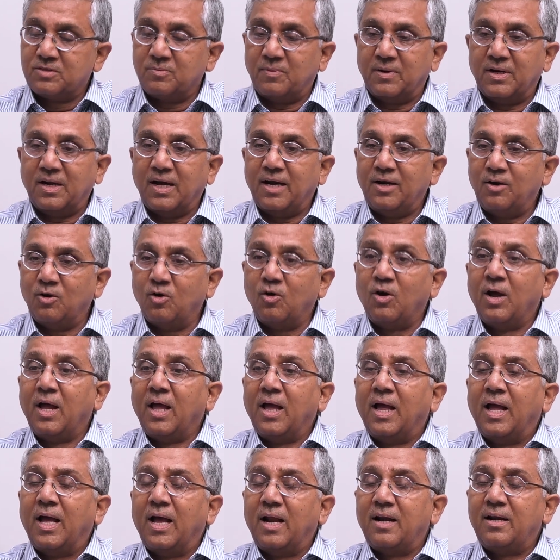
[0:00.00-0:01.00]
but I know
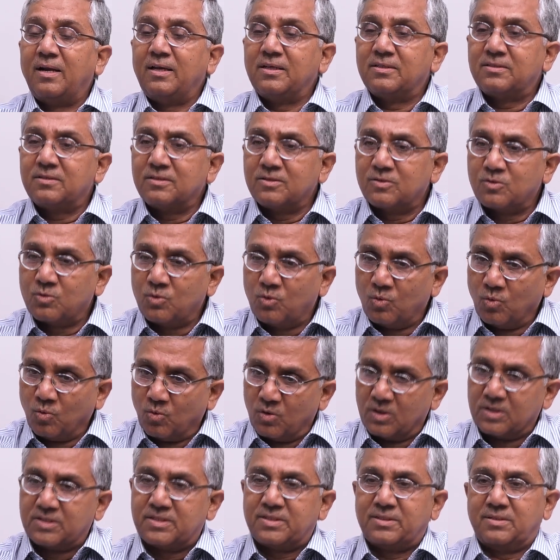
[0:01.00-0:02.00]
at least
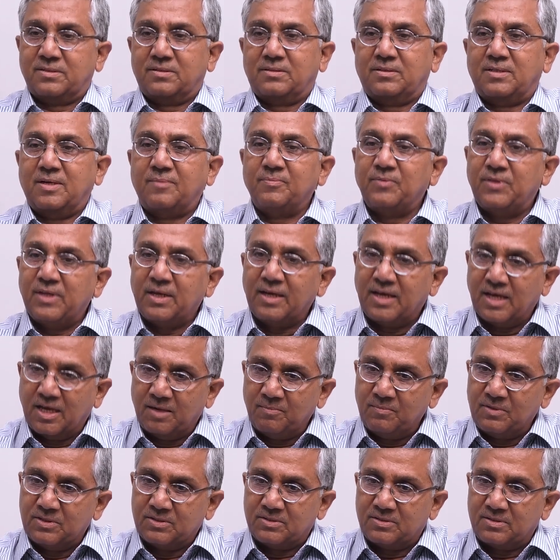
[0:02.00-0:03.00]
schools, something can
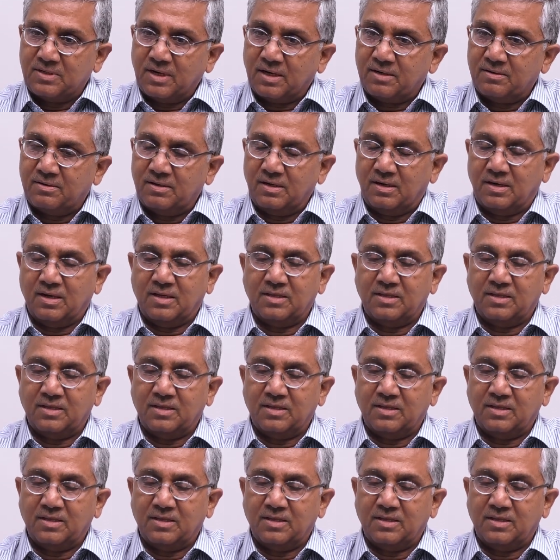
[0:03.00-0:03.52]
be instructed.